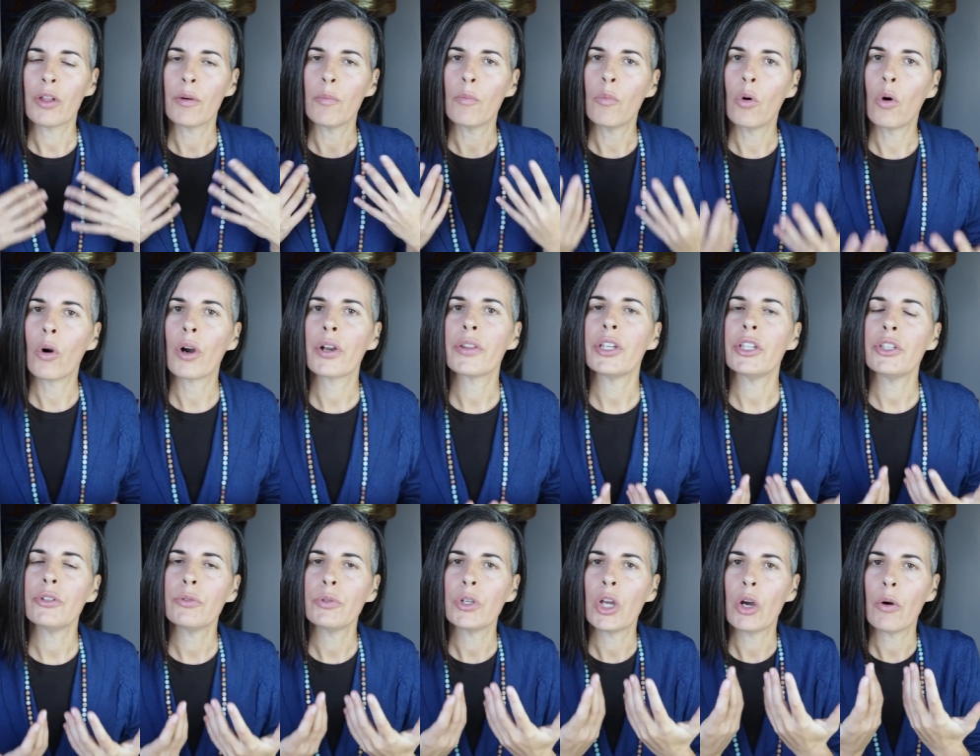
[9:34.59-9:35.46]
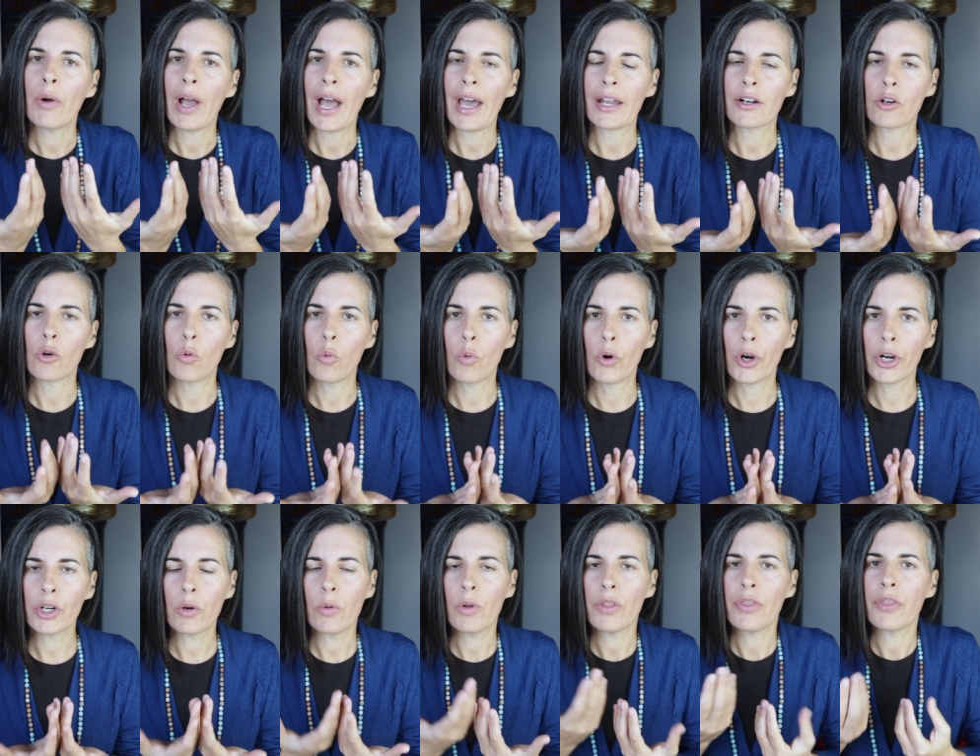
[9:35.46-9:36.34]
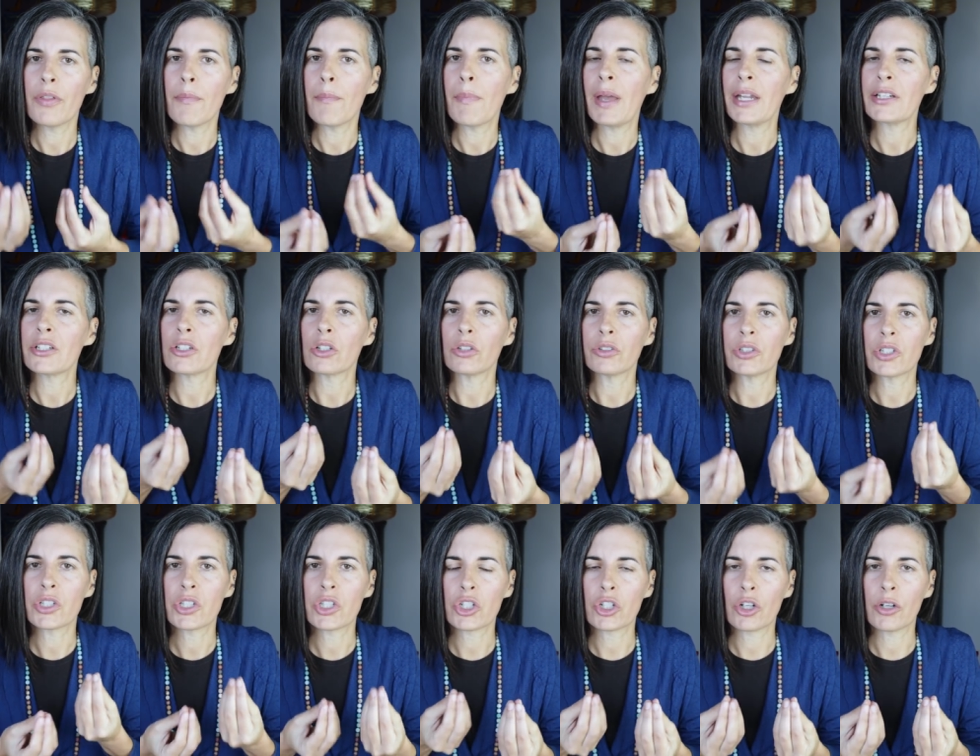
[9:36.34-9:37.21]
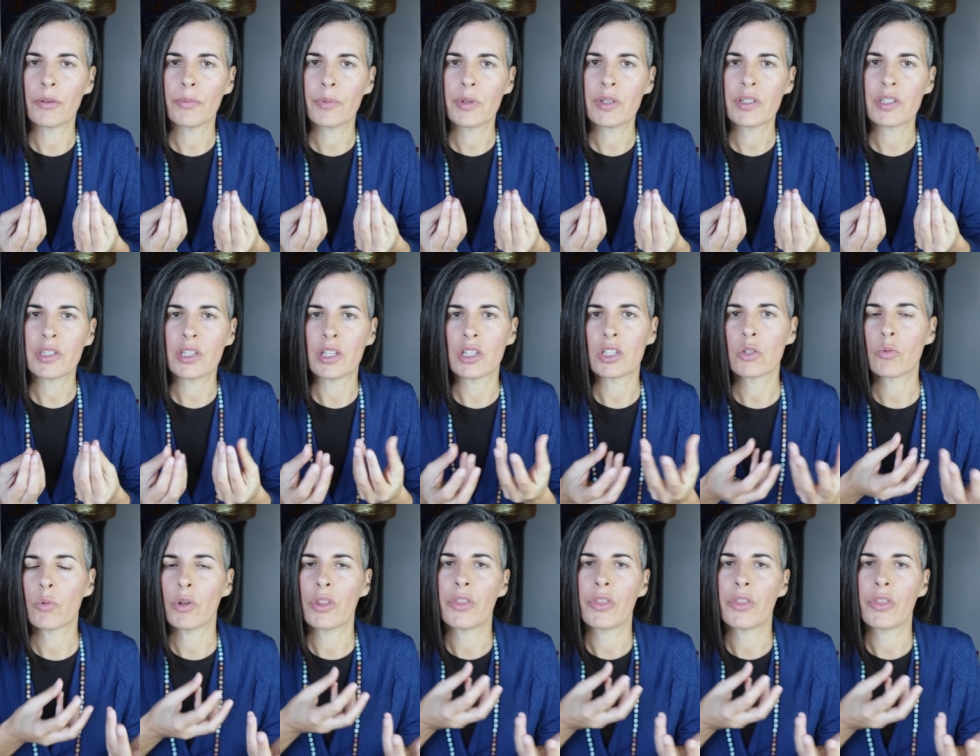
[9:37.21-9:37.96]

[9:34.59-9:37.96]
the more that you know how to work with the mental disturbances,